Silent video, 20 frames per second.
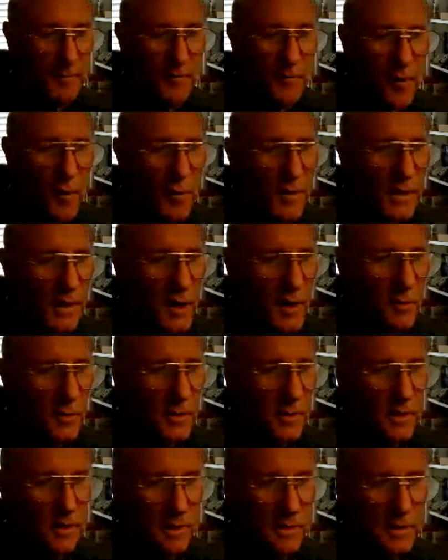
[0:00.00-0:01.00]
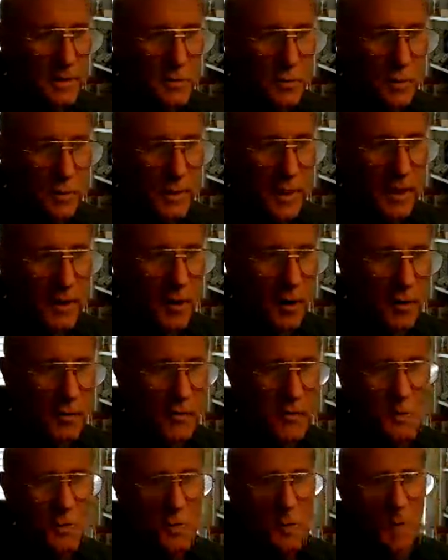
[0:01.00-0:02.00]
we go to this one they call
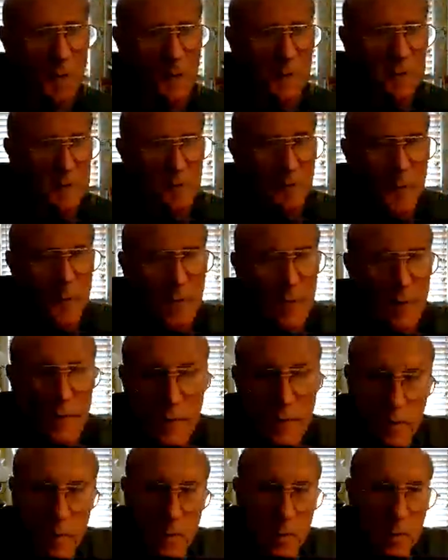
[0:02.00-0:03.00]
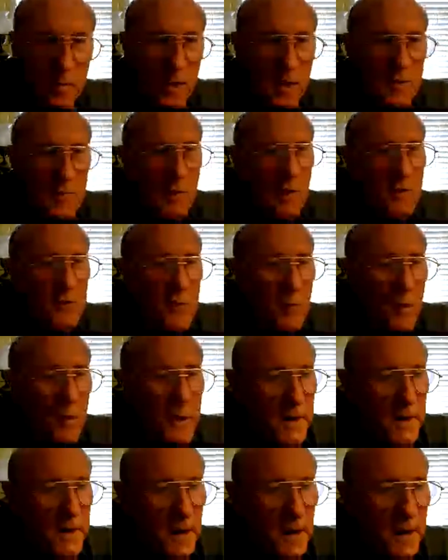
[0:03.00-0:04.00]
smooth muscle, look on
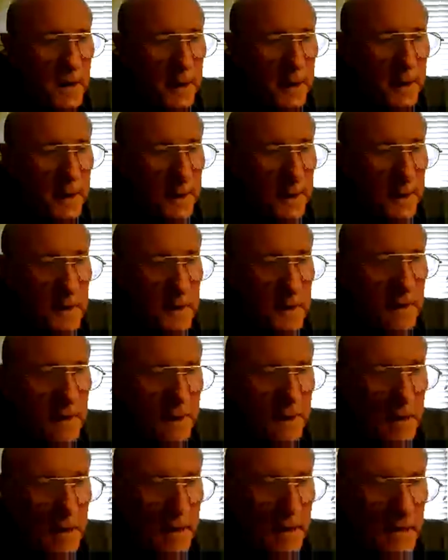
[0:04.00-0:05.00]
page 149